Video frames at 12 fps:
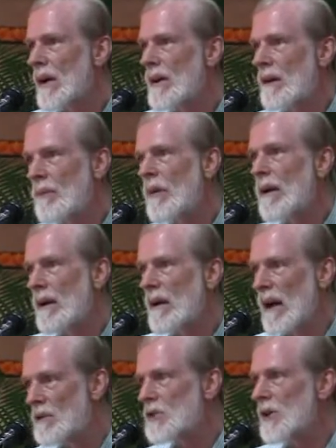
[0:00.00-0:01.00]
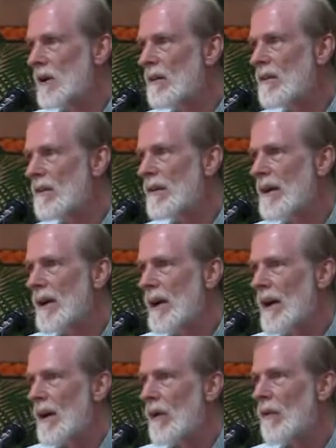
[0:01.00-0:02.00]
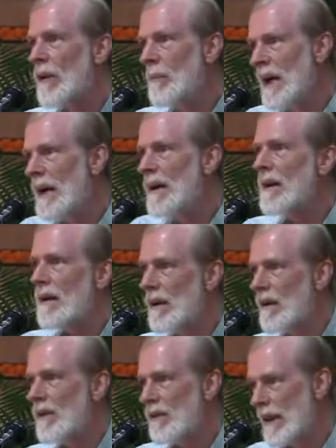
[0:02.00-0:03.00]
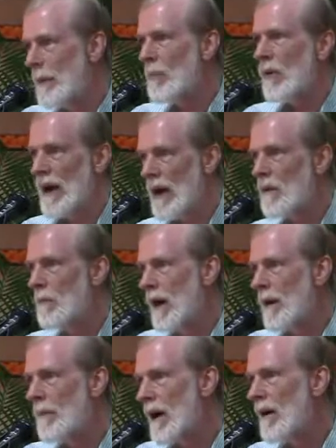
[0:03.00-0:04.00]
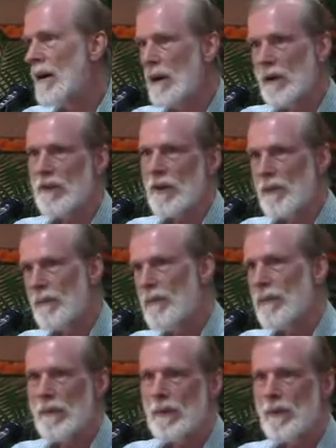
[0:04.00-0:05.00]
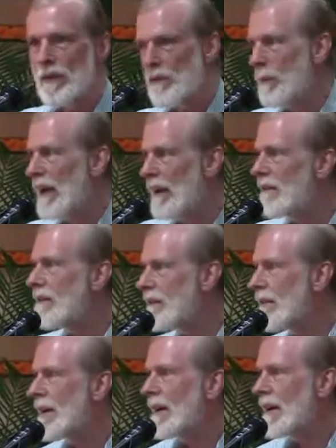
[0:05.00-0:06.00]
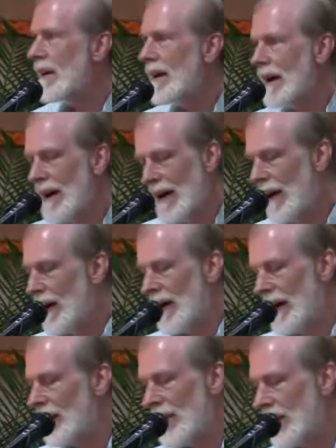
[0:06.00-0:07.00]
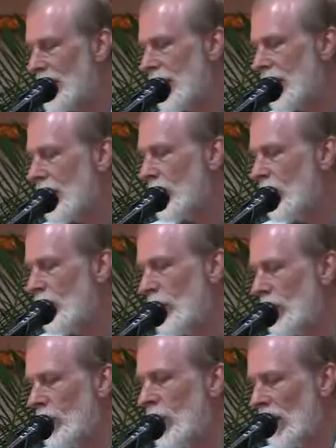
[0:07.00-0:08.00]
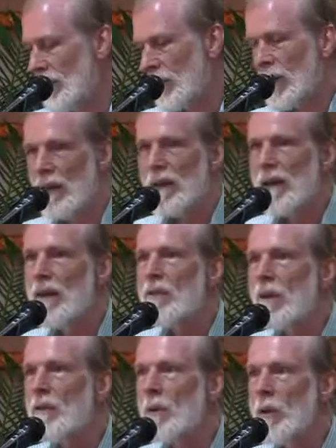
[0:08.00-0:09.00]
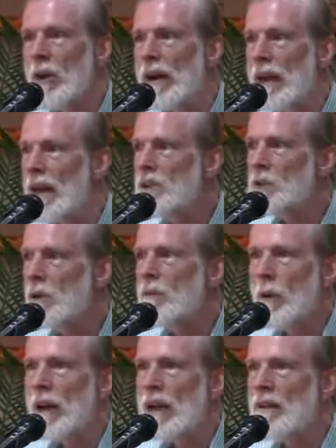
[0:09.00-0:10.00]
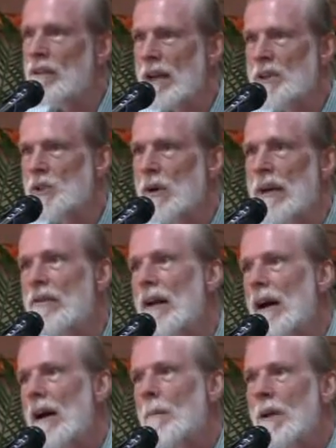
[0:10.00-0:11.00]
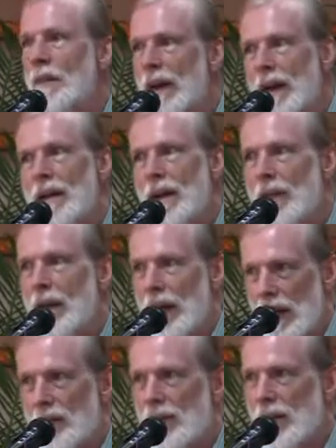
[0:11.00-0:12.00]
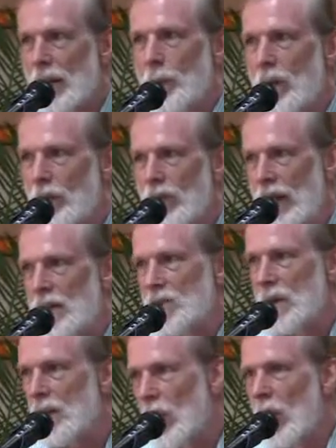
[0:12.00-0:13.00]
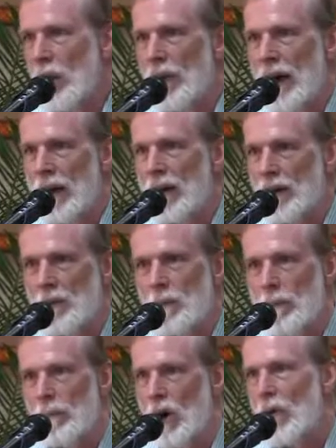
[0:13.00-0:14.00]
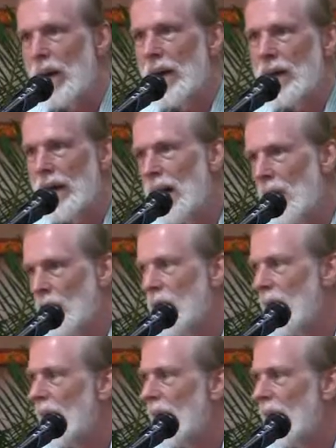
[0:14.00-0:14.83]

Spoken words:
different cultures remained separated by barriers of space and possibilities of communication for many centuries, but then in the last couple of centuries all that has broken down.